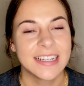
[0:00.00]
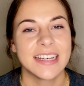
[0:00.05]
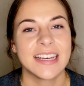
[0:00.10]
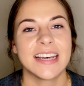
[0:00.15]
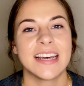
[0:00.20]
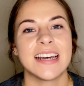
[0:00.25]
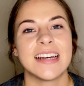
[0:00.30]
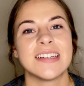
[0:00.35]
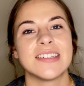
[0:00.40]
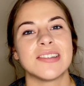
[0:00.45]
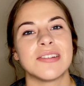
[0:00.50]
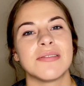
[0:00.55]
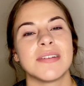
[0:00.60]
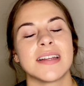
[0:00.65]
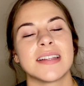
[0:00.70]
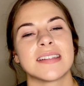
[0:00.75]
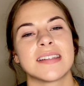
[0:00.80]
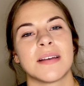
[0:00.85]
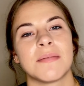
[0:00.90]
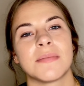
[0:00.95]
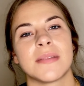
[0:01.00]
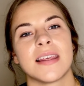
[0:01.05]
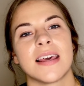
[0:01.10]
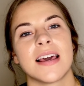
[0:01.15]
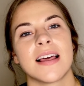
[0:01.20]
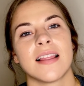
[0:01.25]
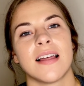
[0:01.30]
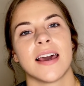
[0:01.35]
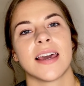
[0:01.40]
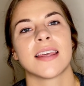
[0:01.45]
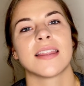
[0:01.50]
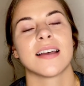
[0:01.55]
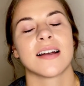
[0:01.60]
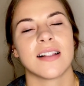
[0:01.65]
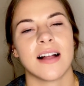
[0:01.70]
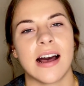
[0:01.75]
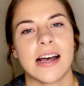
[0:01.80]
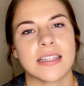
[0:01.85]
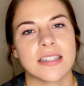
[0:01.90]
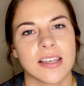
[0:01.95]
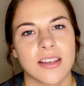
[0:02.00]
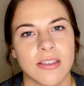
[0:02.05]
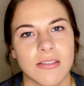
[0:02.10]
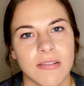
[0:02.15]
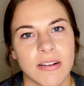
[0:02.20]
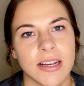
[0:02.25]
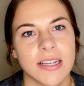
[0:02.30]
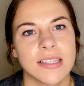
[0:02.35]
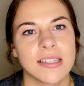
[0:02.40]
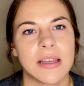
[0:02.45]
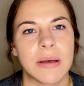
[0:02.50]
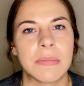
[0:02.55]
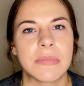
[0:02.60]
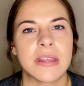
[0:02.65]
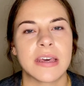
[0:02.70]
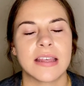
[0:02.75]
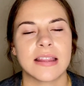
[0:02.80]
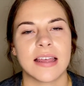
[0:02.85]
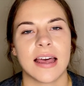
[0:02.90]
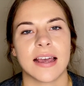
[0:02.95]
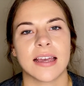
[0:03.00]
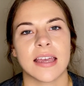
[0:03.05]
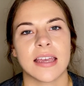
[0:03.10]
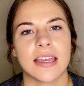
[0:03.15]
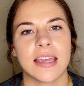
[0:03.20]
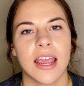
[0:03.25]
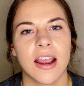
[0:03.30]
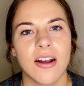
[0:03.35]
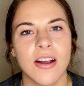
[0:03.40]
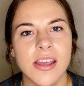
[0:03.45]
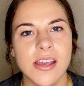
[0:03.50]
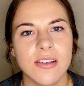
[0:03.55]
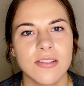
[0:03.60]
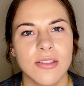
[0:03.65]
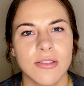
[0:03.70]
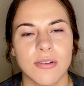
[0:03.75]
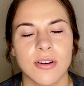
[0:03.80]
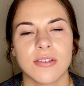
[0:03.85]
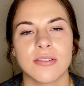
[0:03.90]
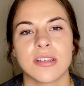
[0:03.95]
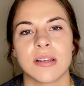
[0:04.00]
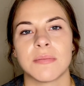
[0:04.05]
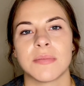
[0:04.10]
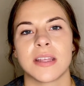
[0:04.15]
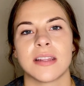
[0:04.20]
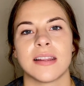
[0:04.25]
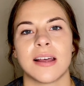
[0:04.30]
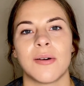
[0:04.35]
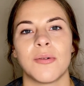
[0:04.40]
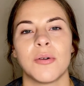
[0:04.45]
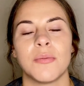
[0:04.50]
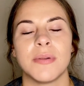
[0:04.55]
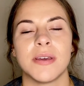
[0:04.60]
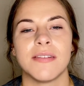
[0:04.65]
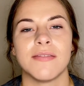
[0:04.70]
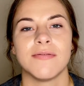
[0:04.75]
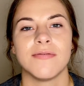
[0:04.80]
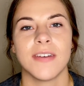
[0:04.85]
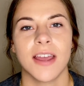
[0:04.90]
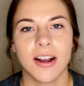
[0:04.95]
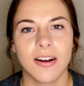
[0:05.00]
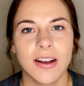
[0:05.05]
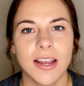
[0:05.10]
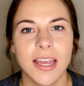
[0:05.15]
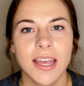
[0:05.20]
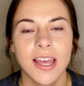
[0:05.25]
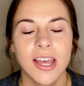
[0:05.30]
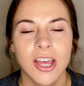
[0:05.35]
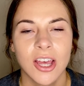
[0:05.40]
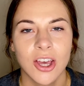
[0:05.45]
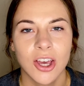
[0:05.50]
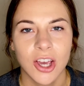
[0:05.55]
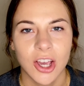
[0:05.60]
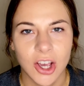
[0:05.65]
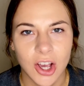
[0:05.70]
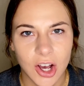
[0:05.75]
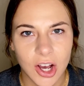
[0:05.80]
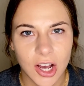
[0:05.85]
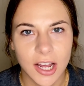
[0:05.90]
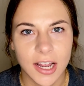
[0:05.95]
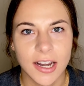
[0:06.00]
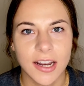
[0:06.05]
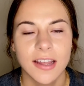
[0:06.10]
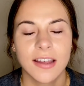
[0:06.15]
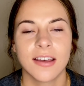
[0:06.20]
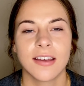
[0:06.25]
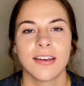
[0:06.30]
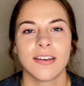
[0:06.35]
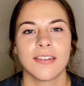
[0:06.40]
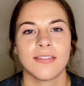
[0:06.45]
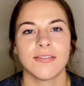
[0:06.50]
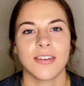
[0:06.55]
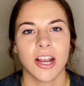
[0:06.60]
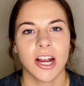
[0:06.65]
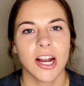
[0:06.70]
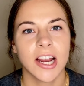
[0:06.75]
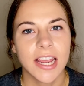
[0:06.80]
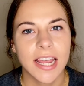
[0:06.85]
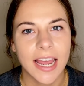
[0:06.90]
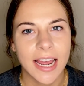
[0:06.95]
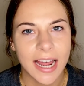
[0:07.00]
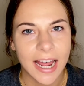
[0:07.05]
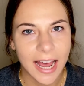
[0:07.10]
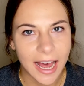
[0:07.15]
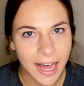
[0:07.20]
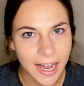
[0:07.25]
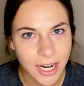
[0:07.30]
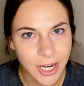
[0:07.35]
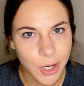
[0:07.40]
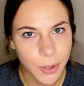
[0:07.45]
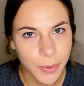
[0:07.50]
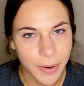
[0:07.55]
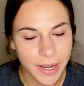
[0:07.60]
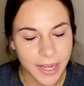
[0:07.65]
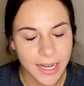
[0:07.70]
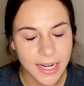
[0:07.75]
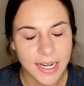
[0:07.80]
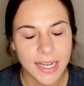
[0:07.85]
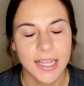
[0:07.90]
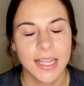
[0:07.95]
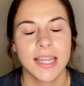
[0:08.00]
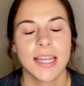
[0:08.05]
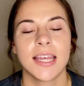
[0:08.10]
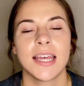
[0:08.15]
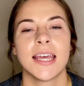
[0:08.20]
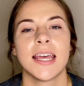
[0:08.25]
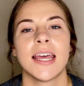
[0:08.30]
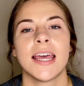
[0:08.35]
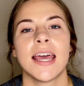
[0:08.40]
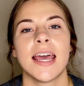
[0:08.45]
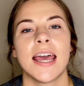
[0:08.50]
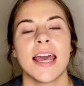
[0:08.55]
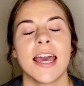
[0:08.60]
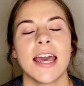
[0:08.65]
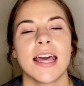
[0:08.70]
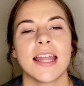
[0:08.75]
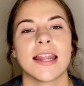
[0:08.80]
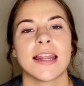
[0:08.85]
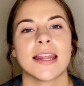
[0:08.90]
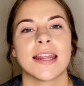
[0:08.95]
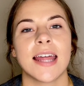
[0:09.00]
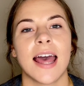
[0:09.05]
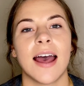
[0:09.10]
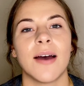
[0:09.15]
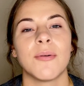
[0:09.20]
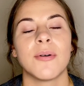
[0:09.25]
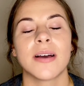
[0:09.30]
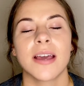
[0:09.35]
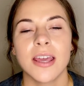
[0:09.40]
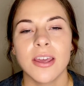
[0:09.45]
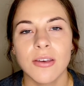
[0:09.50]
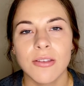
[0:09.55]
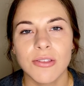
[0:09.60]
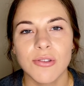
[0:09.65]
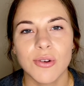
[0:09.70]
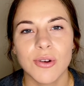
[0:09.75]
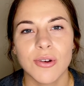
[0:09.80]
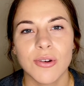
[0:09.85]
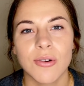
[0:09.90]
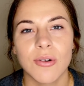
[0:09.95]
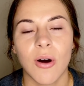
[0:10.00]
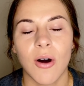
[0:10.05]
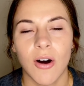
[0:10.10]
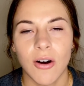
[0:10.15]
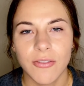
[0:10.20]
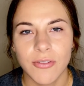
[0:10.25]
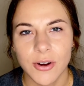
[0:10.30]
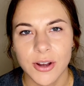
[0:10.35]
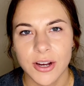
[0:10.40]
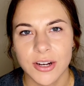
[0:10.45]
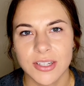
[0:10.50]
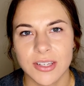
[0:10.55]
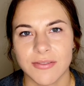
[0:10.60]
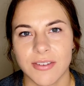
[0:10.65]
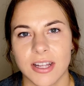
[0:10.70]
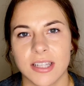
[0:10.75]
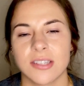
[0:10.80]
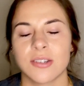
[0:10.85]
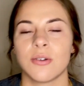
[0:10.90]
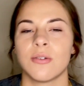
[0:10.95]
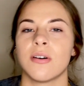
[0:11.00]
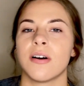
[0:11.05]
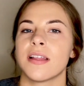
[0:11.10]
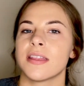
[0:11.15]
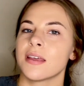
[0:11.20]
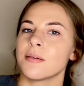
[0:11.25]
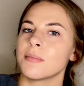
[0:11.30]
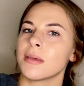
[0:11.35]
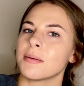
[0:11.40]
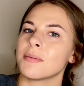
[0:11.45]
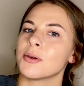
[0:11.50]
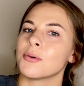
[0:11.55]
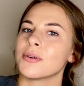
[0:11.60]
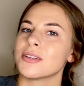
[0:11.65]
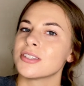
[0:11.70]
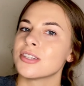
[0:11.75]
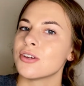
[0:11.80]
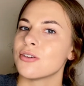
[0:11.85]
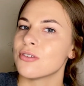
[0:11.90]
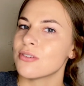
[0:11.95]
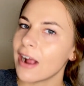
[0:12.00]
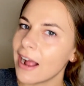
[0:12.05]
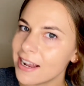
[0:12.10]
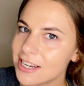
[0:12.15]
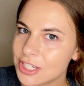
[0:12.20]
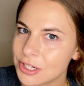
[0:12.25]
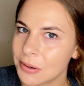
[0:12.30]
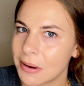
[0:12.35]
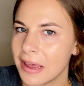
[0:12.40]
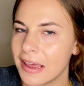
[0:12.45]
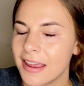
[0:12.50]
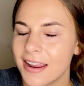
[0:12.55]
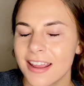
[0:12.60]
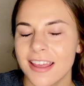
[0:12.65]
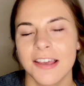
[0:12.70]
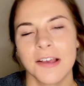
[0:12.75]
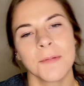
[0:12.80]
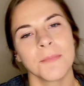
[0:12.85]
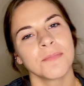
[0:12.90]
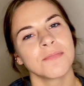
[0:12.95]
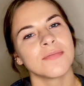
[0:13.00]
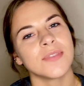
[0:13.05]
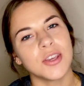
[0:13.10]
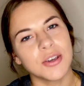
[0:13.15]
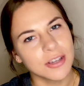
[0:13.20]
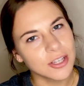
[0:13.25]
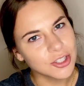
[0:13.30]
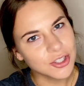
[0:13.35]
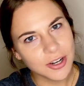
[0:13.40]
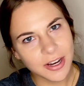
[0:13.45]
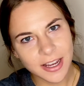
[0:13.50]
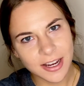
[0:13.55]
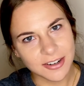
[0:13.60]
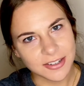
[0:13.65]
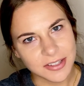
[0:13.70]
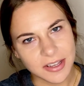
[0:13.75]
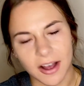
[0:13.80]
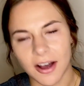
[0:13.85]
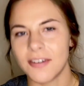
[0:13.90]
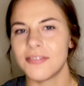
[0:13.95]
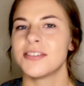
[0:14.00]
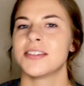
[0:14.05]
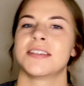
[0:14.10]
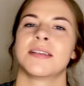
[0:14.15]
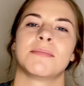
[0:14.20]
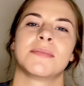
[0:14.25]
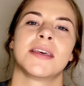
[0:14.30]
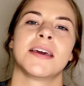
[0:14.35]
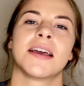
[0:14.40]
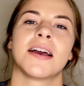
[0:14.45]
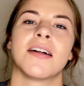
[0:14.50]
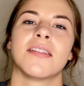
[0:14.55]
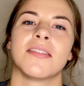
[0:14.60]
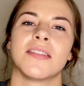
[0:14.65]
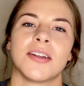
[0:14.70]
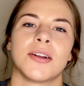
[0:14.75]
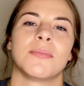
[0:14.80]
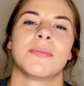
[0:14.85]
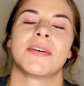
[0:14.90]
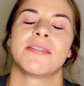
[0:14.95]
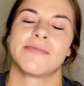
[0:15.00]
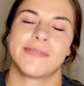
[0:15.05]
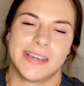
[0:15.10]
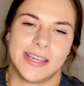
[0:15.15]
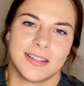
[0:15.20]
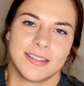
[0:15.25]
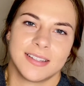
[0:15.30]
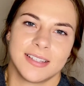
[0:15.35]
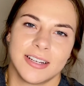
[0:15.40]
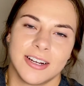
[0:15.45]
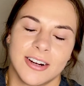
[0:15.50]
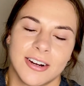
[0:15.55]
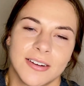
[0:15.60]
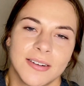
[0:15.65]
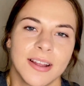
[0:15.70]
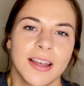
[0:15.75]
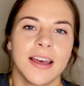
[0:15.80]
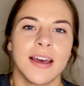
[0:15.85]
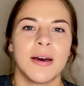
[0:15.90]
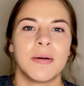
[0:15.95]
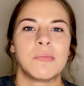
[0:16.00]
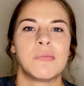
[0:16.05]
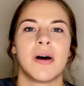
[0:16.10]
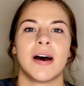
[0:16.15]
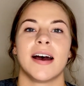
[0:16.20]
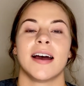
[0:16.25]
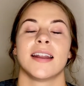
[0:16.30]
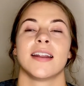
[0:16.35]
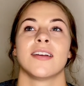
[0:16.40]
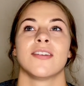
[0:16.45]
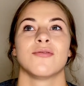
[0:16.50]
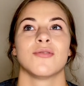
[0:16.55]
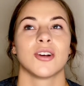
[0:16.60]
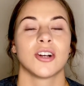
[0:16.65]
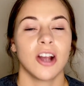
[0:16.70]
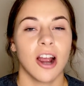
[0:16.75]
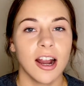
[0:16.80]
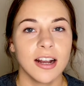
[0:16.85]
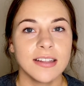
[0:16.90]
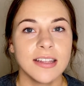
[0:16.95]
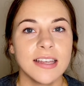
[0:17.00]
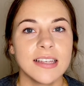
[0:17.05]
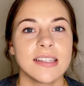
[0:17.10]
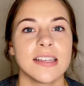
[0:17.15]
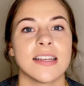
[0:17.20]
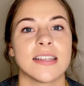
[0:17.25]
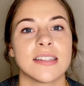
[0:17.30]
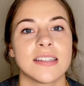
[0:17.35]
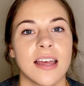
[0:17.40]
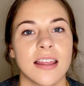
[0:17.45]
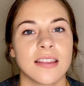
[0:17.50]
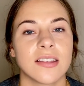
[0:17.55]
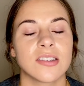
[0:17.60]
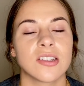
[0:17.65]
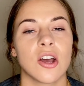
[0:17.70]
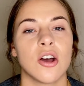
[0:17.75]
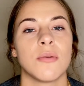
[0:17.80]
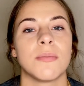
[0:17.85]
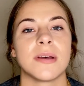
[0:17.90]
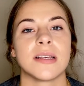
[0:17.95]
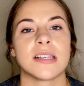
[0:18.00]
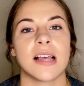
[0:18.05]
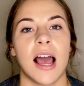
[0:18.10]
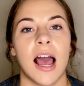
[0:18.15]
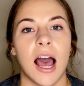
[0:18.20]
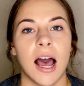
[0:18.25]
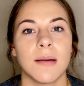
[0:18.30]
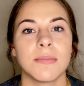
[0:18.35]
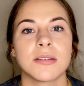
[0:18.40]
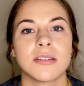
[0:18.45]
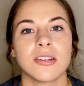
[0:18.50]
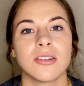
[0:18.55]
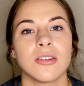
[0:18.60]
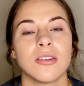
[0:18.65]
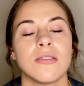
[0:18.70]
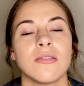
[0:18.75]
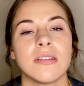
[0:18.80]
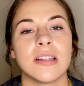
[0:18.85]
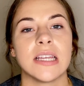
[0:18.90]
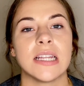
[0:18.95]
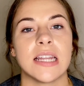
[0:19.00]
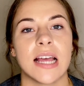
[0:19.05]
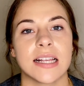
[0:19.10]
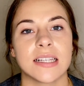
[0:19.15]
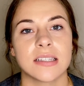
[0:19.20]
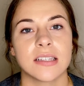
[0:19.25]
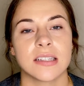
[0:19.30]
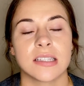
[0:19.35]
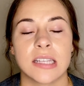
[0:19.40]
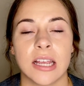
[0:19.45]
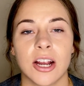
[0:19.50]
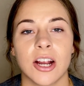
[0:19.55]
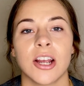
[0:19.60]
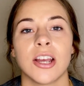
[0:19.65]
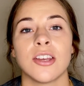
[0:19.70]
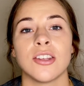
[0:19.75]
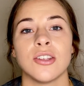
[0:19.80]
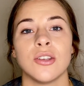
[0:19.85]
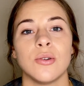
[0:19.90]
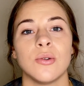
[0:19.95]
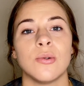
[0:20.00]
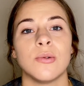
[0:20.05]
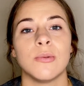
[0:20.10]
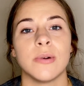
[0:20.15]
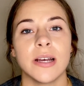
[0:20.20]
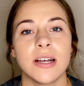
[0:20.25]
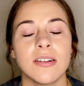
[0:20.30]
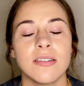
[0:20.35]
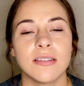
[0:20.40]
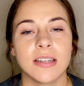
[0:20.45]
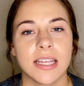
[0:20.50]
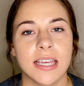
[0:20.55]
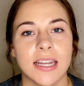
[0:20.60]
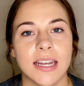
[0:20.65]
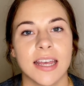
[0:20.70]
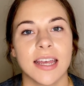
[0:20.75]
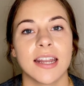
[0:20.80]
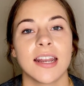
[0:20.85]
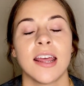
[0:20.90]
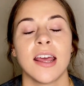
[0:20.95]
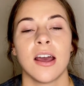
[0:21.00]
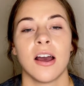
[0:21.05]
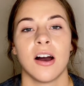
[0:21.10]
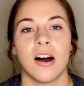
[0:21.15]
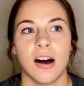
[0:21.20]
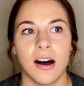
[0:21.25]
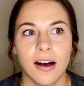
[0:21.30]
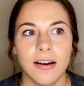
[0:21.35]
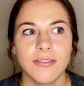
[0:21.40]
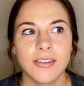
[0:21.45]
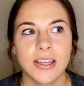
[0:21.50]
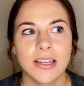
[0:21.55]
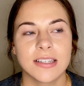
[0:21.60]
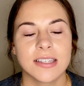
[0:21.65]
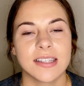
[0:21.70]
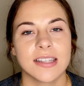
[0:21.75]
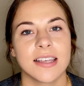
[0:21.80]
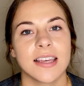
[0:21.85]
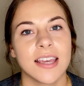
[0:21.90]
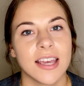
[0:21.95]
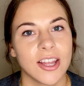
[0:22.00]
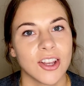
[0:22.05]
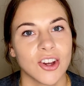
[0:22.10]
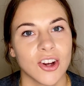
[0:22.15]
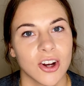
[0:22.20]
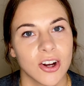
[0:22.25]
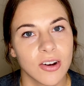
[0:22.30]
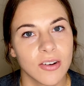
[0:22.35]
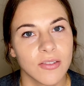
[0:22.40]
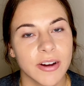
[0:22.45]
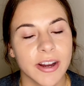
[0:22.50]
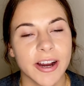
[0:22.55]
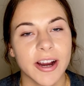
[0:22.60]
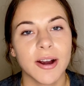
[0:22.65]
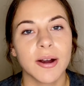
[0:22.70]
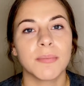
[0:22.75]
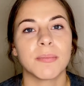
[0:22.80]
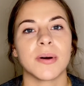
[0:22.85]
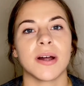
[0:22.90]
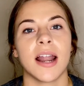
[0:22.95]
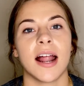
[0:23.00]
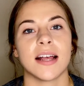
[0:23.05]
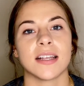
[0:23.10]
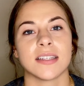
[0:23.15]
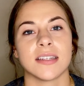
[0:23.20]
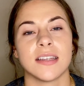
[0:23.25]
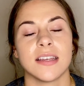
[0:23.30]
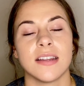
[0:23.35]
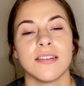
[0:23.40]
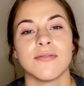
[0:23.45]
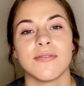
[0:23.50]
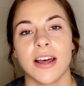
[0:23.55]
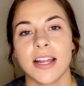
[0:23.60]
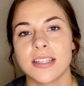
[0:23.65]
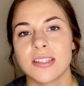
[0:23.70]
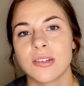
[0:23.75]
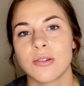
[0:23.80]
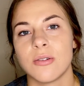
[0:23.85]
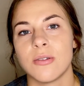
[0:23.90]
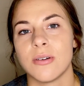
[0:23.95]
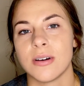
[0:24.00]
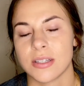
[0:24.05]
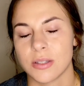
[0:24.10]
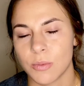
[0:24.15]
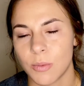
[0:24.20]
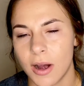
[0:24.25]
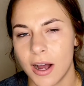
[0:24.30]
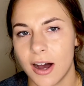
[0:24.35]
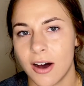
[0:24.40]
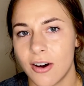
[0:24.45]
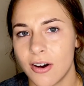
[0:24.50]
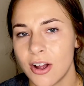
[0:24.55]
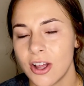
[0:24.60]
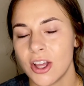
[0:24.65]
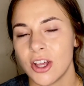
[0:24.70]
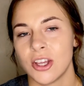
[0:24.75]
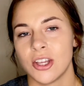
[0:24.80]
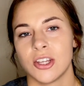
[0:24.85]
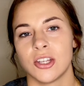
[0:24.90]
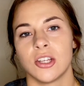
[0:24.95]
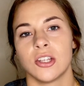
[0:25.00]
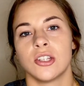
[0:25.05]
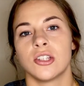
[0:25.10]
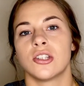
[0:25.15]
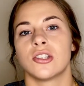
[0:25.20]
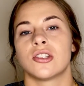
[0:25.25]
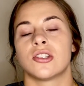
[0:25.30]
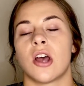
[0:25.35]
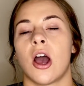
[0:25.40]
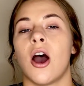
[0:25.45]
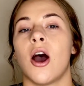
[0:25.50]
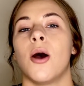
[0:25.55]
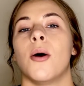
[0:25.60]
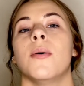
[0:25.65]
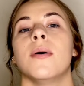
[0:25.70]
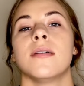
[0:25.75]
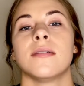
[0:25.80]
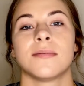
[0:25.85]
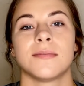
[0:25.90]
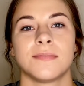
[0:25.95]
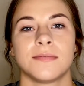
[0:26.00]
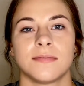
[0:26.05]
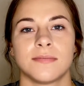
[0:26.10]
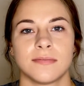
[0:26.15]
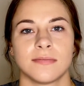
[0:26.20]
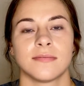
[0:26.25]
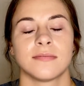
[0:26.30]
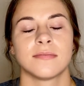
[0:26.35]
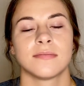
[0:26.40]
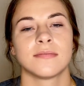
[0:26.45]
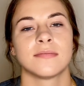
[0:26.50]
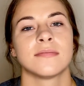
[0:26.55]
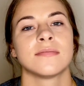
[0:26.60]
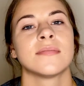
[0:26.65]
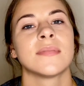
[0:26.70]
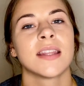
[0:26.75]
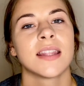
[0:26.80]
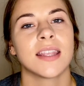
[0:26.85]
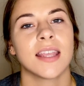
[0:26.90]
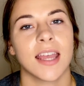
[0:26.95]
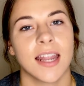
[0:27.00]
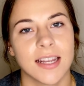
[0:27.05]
is you get something like the Classic 3, something that can carry you through, something that will be very good, very adequate, that will get you through all 4 years of vet school. And then maybe once you graduate, you can treat yourself to something a little bit fancier. But regardless, a stethoscope is absolutely necessary. You will need it, obviously, in your career, but in vet school as well. So get a